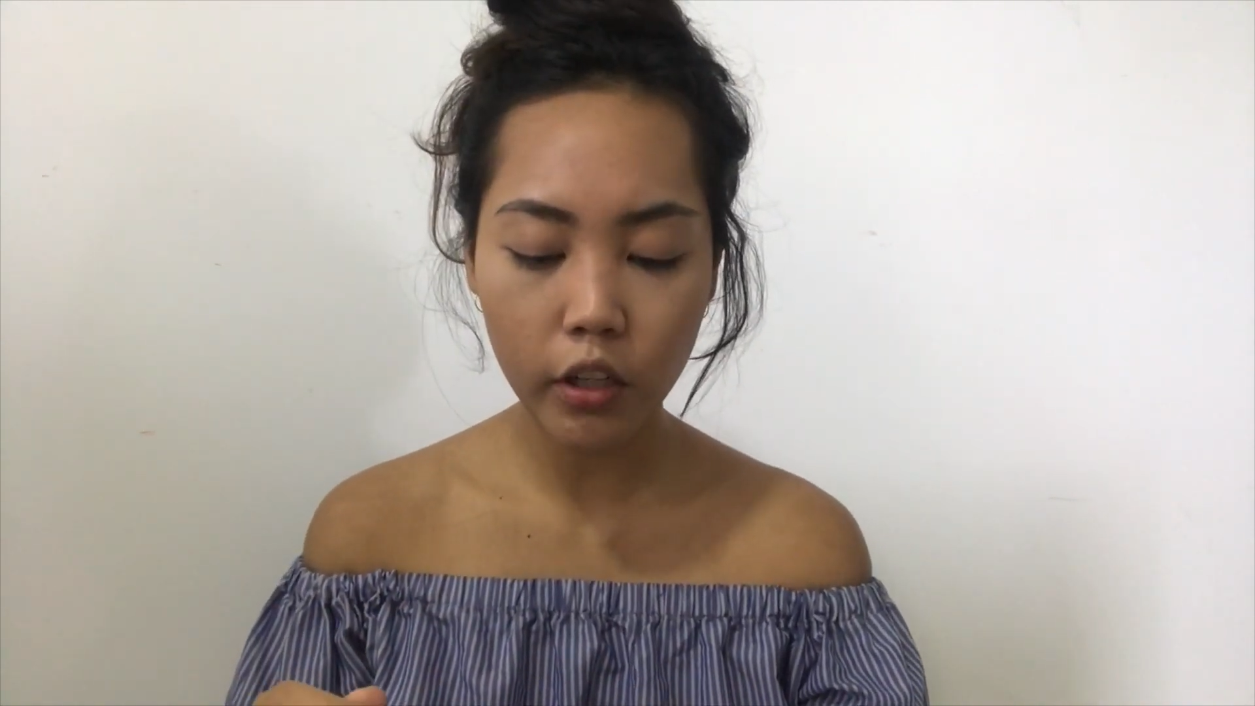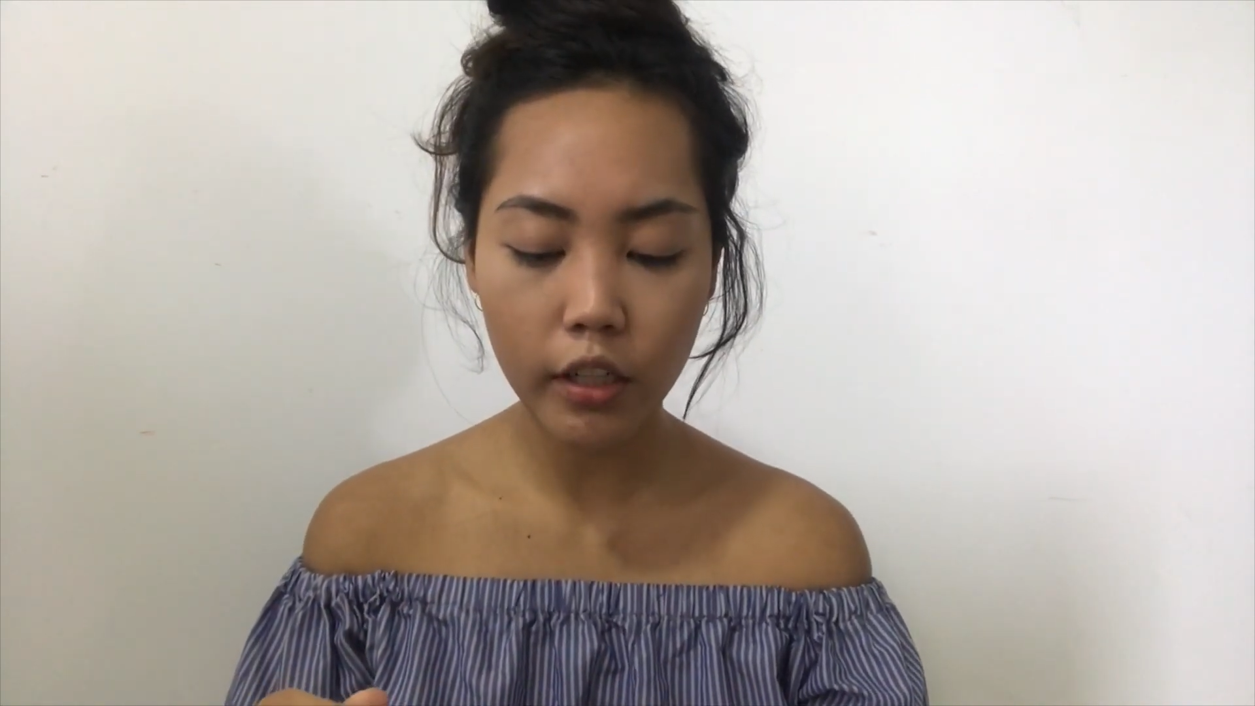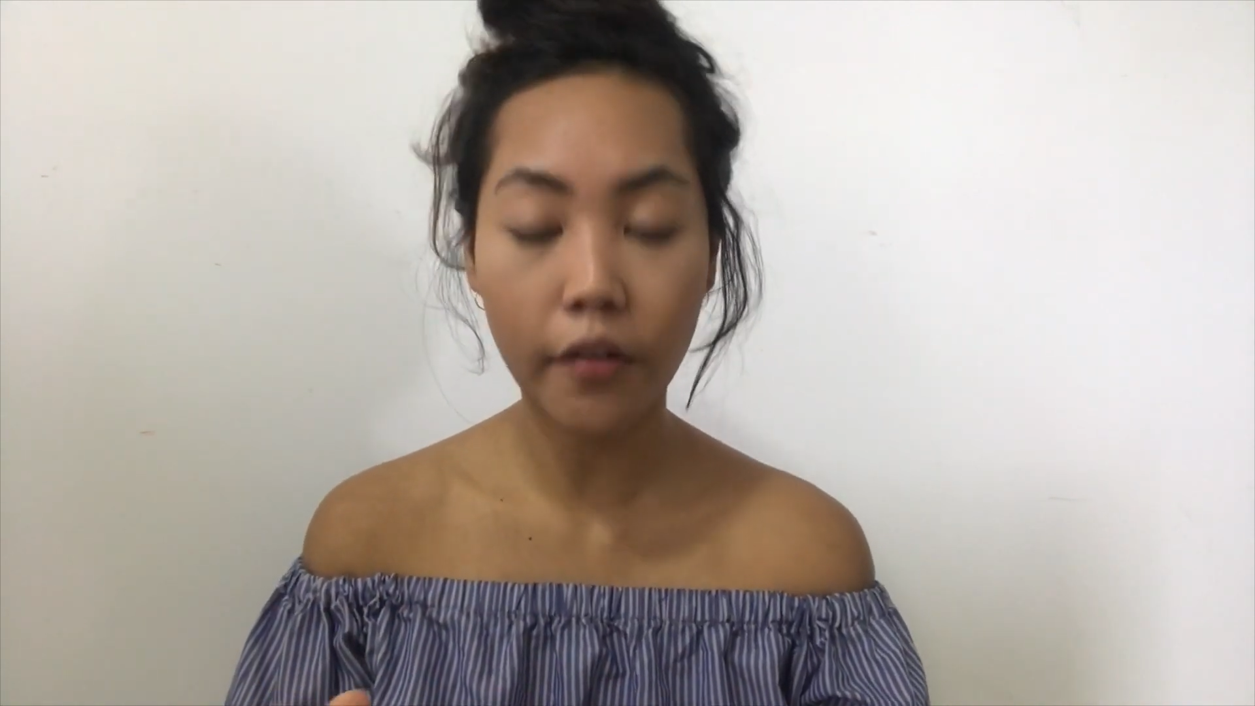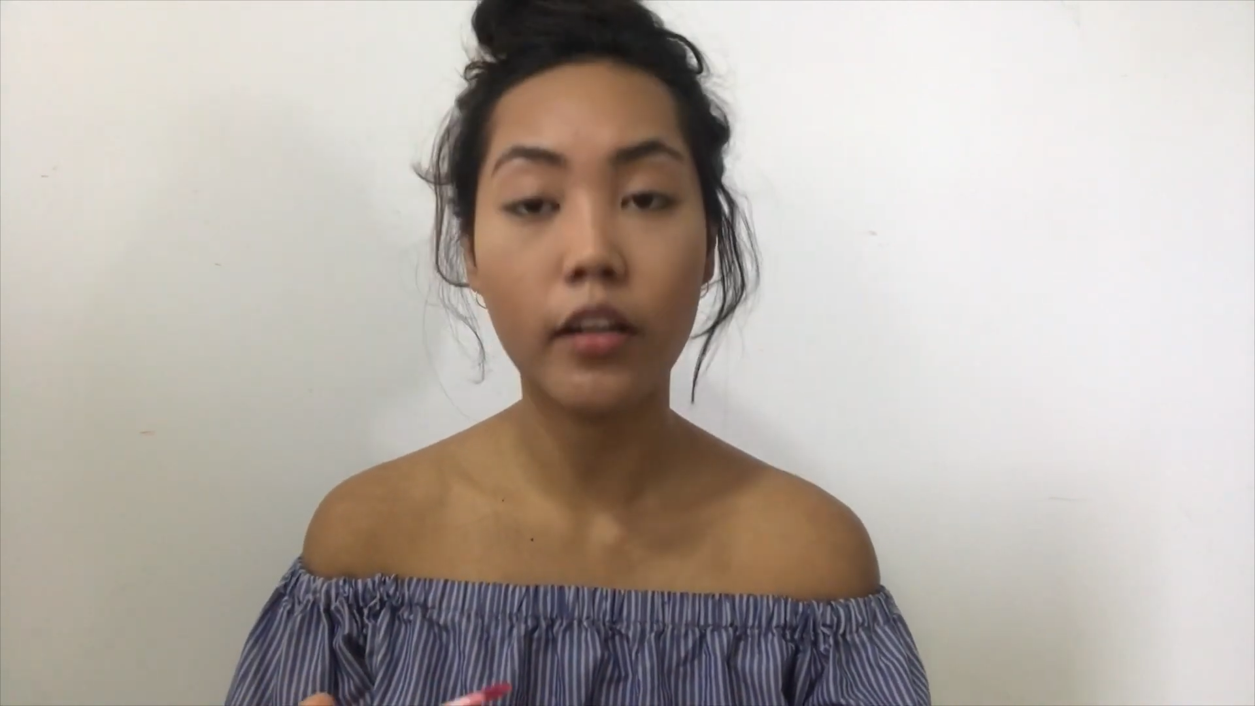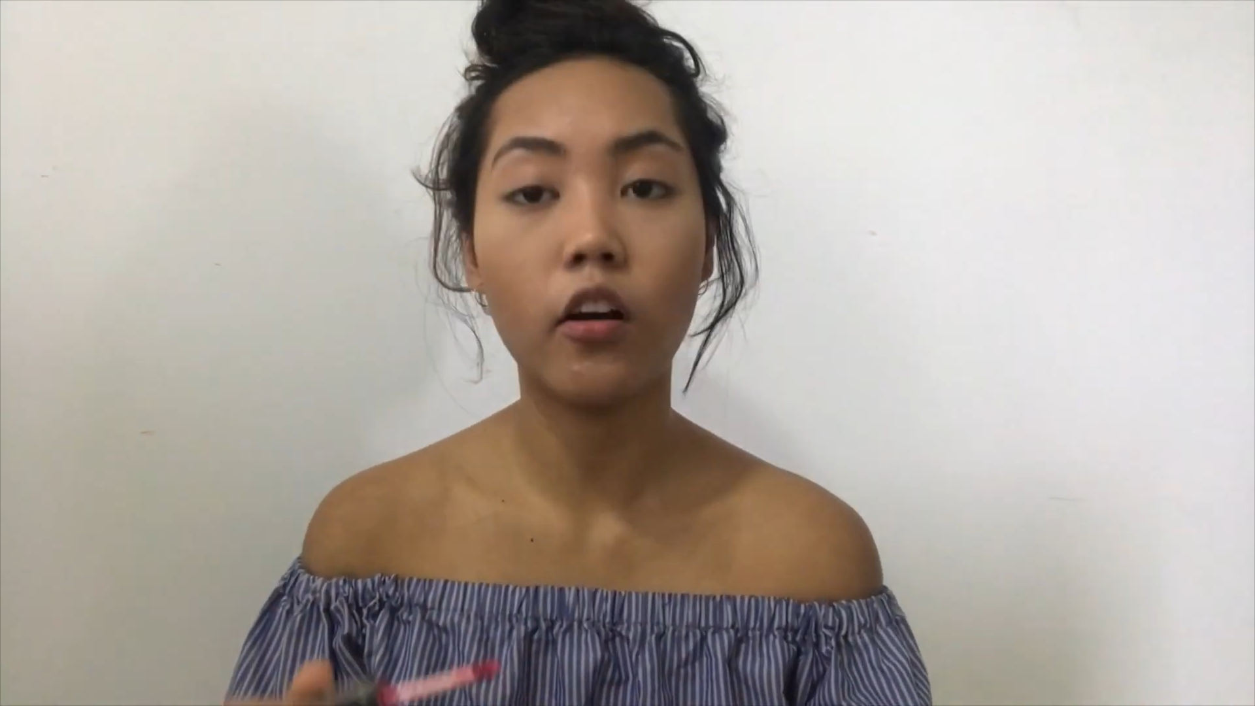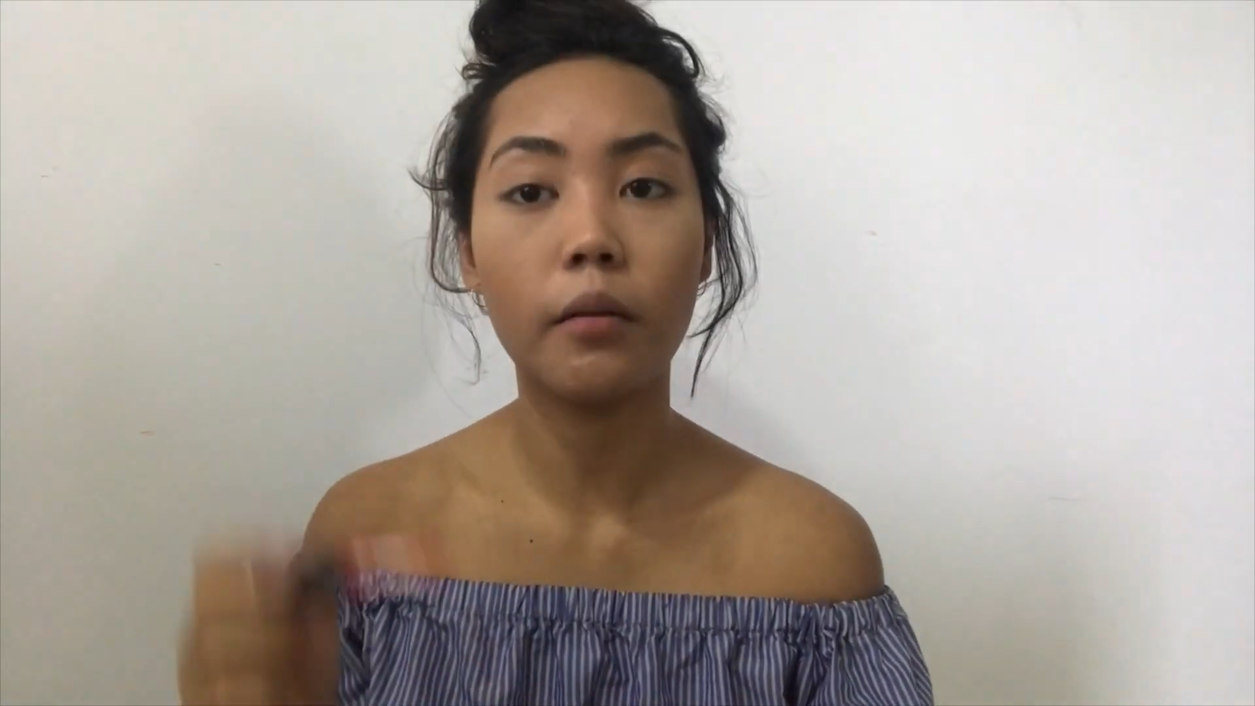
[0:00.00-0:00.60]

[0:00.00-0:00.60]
it directly